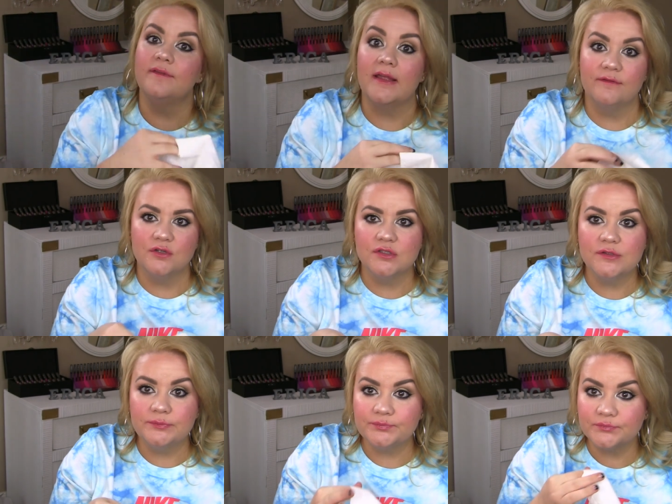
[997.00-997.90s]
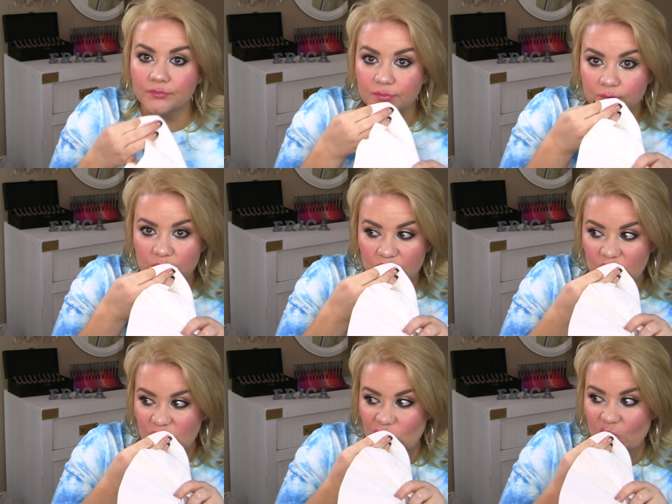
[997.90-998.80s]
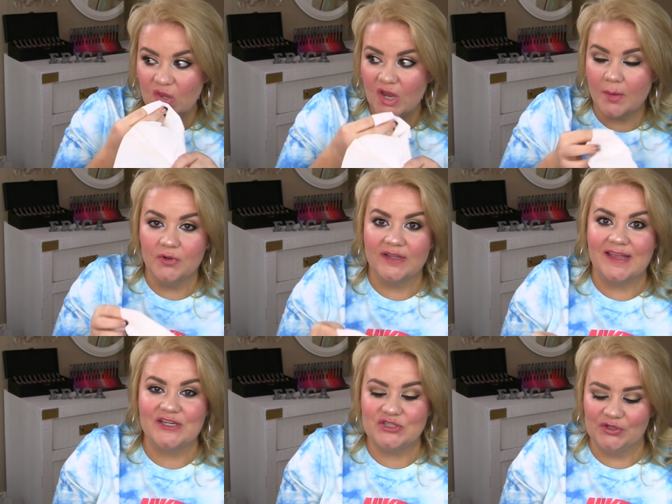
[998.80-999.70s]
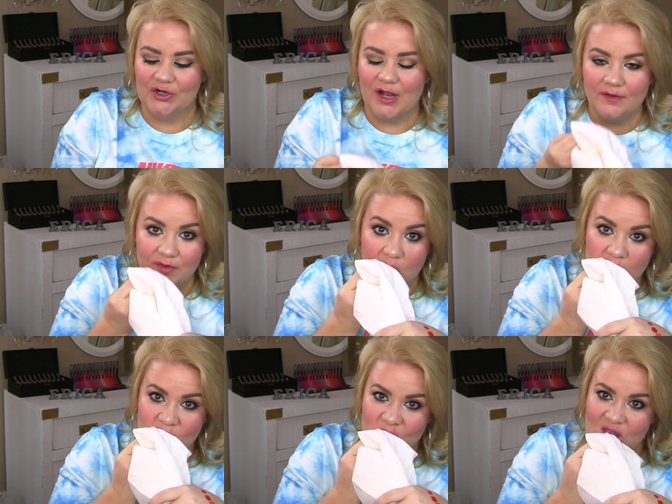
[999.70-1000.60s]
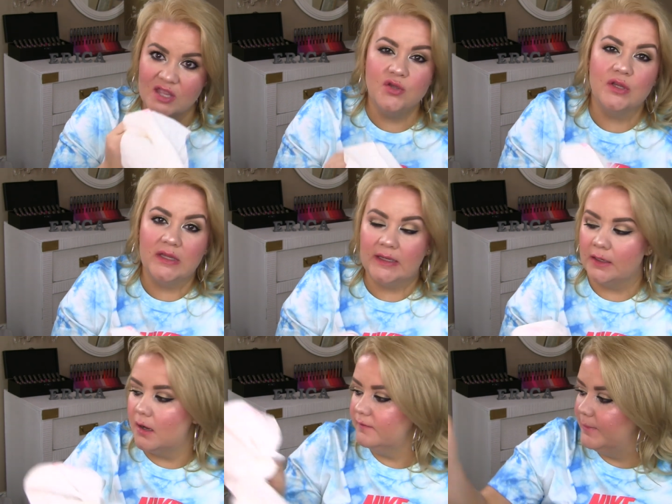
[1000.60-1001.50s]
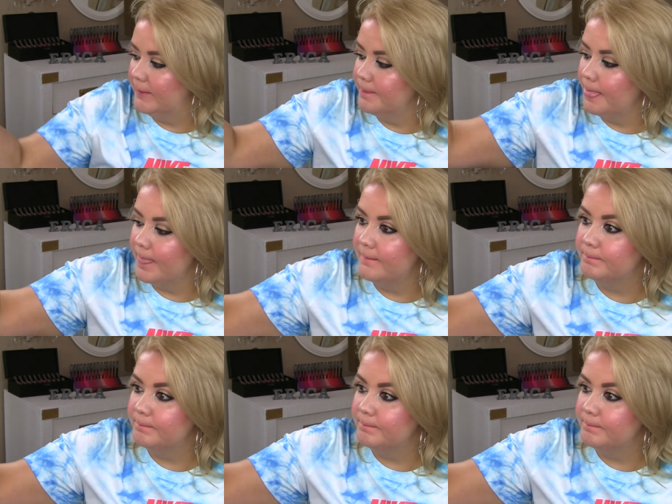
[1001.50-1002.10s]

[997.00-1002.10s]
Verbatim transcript: flavors. I'm going to get that sugar off. You can lick it off, but